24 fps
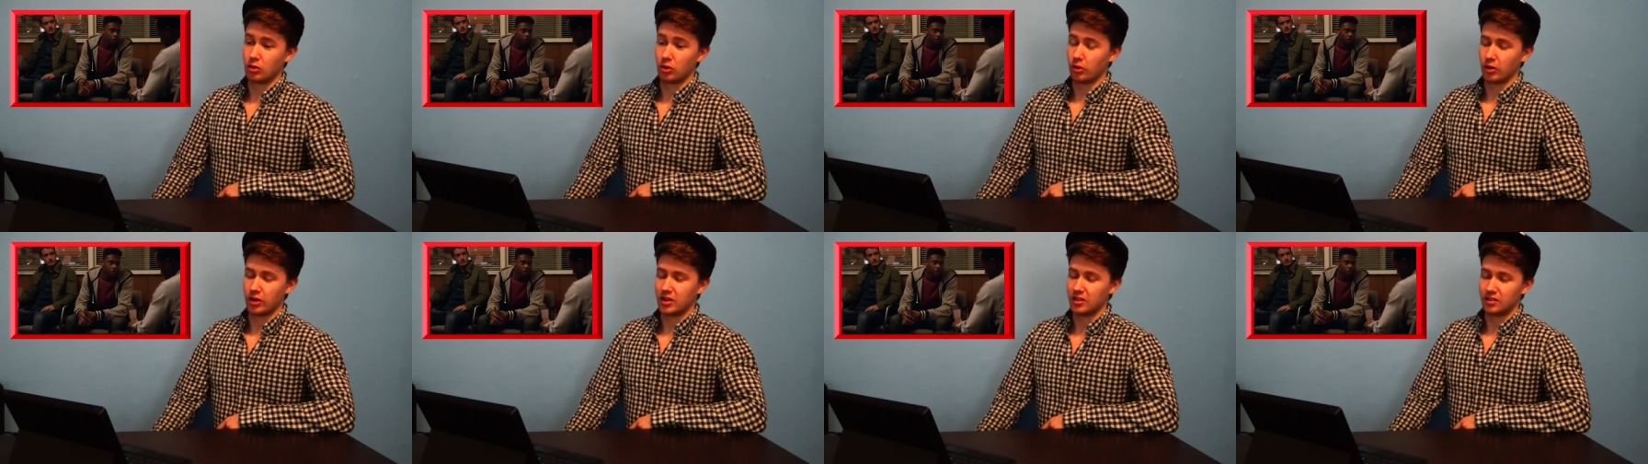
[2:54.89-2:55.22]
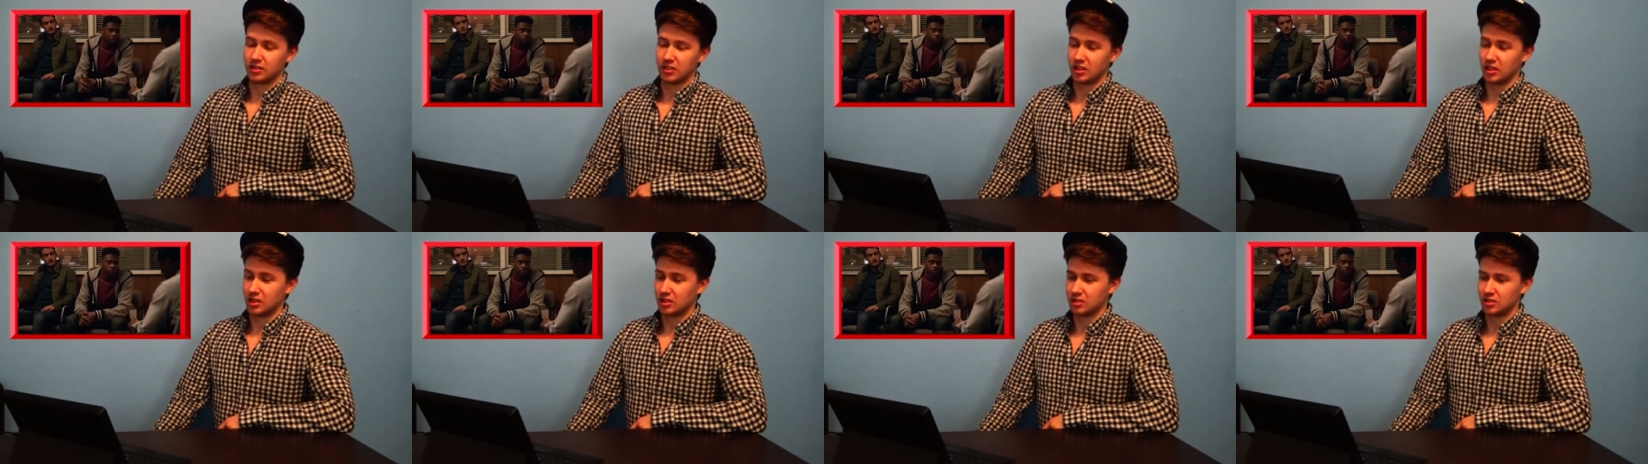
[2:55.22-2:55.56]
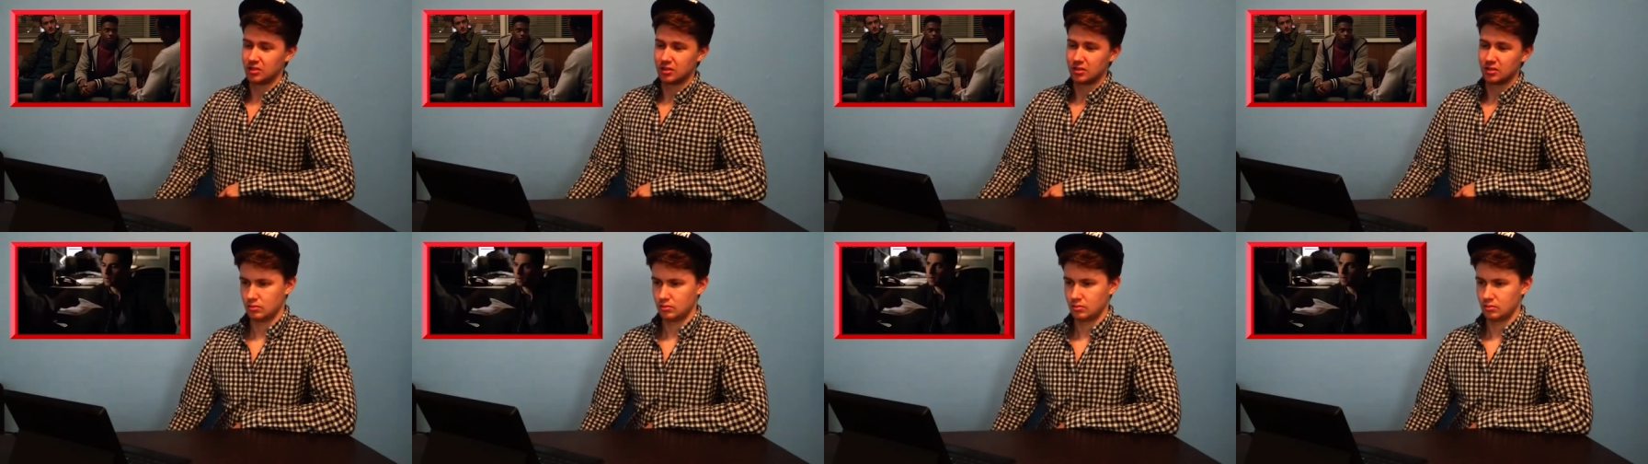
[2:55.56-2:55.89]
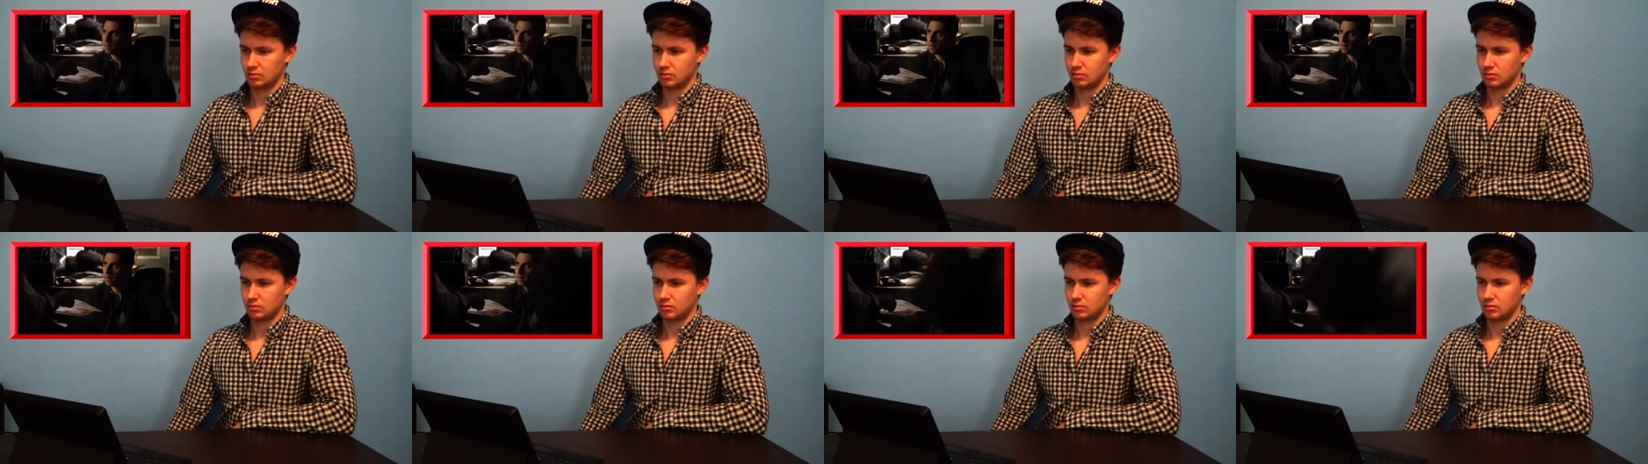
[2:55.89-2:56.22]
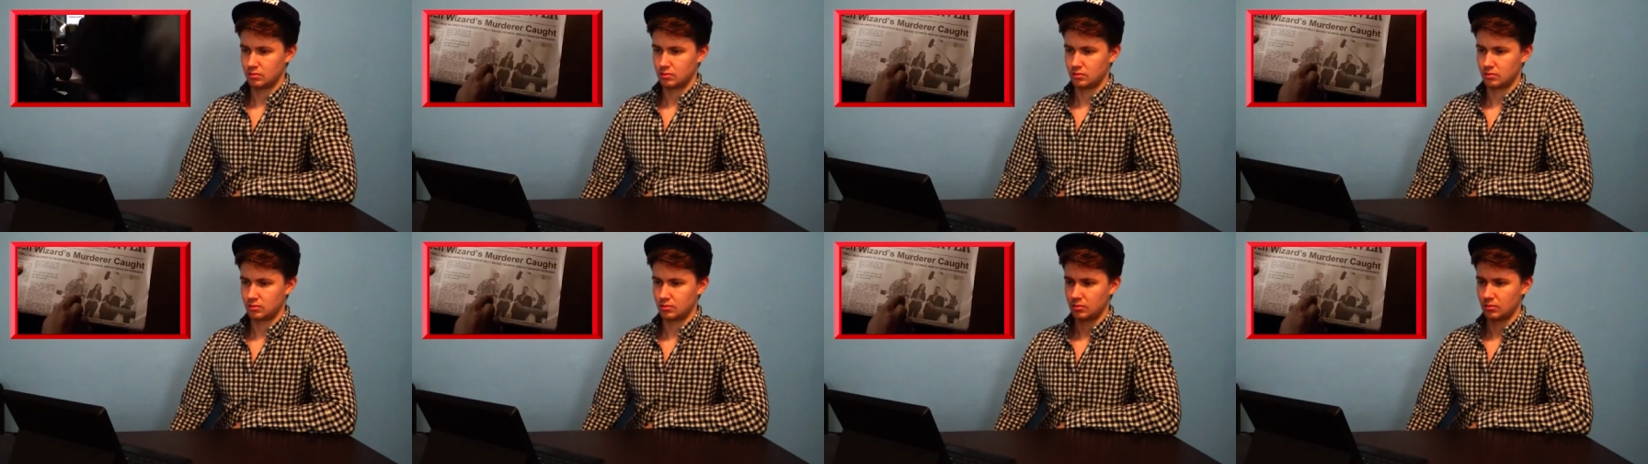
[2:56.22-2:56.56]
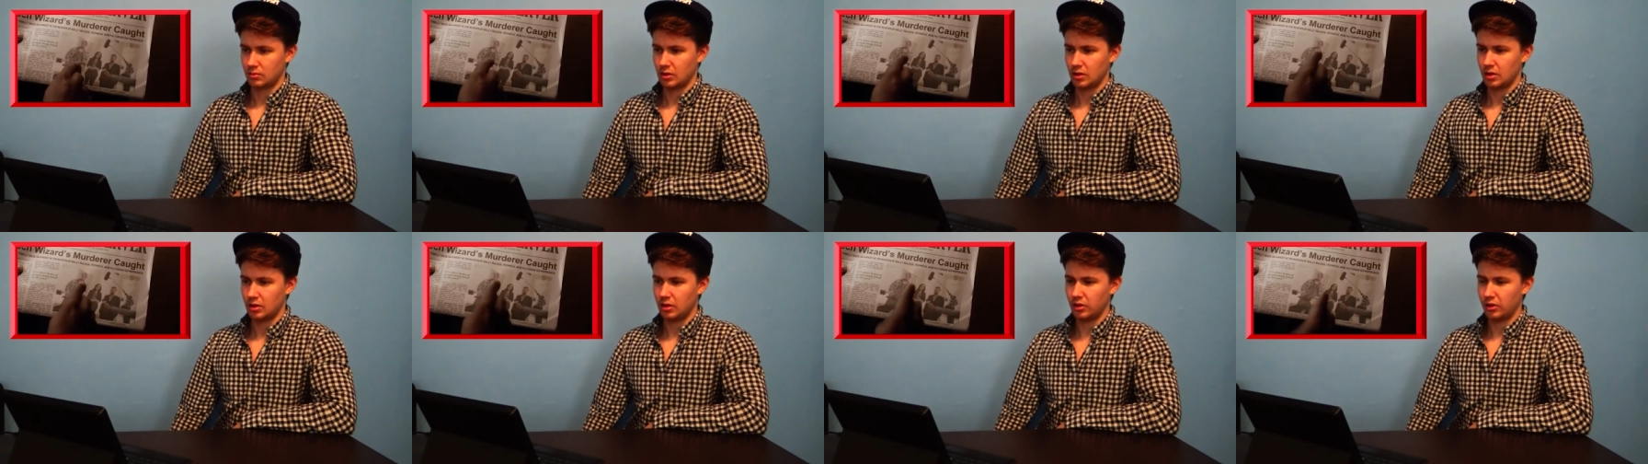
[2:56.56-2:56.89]
crazy.
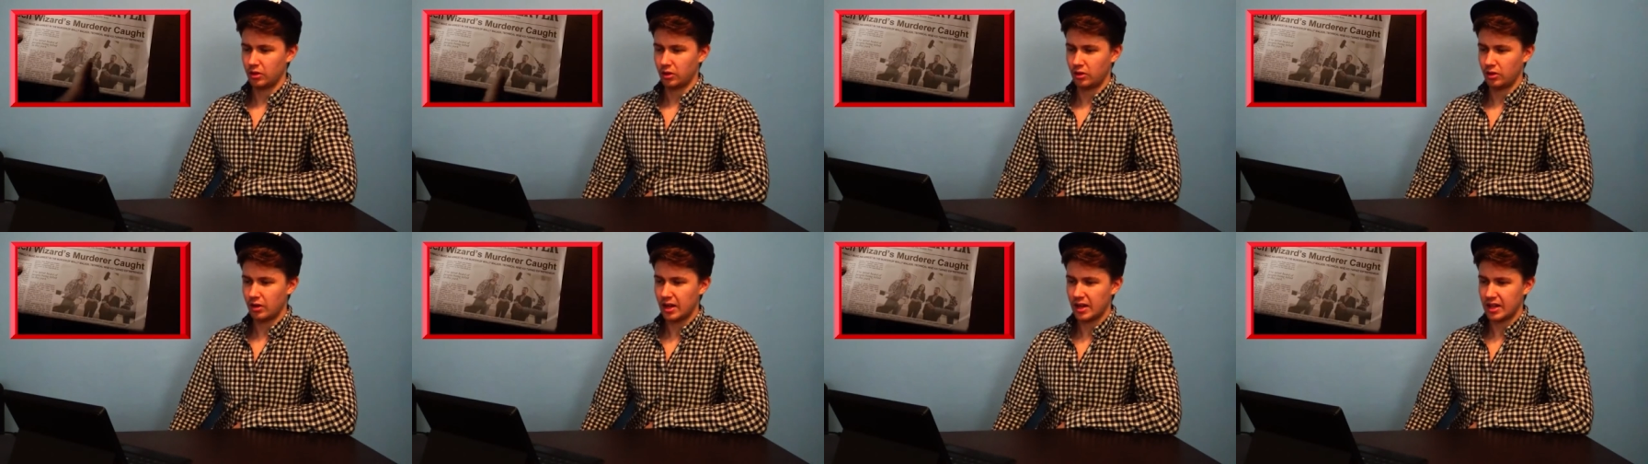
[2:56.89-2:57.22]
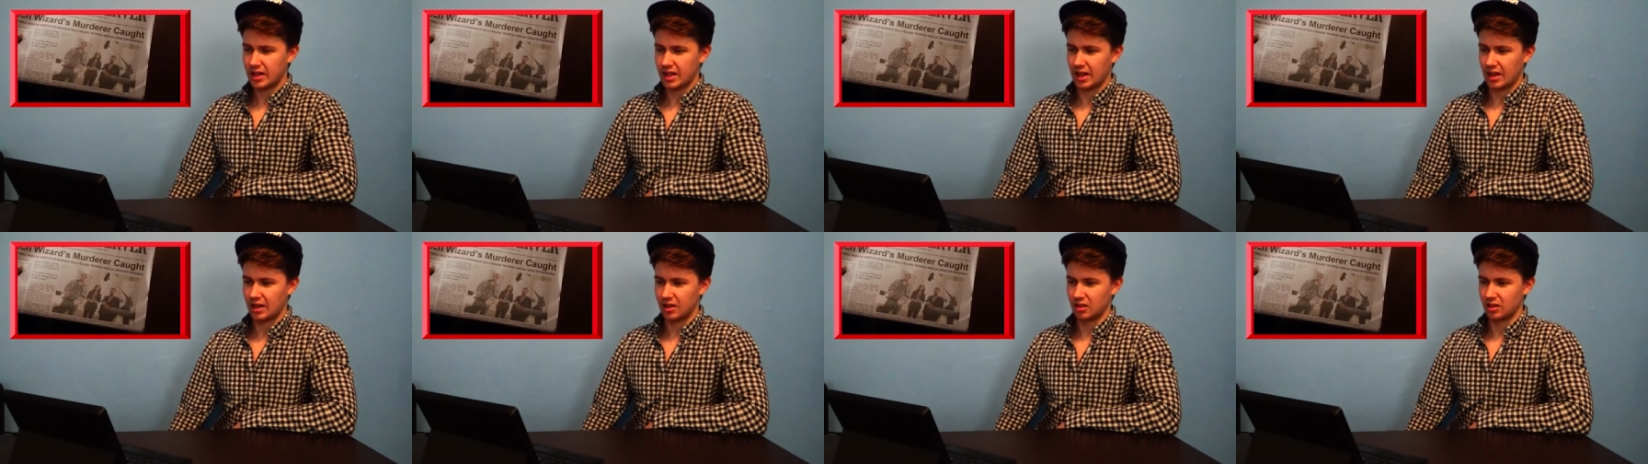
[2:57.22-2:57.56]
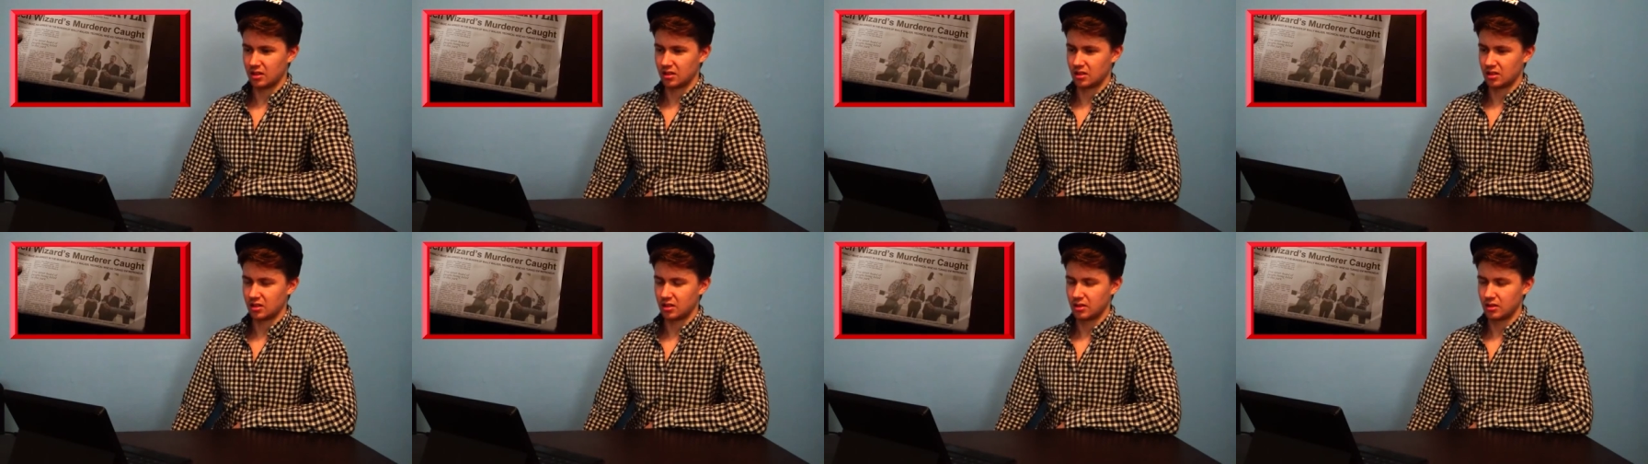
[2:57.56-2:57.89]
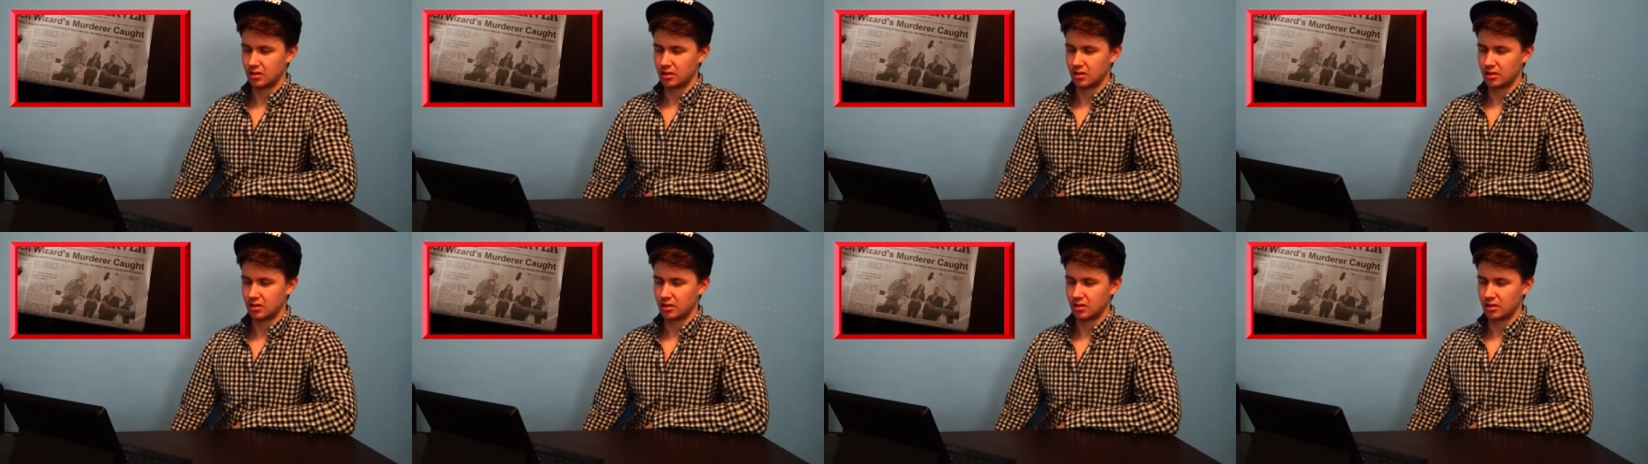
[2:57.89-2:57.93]
oh, the crack addict.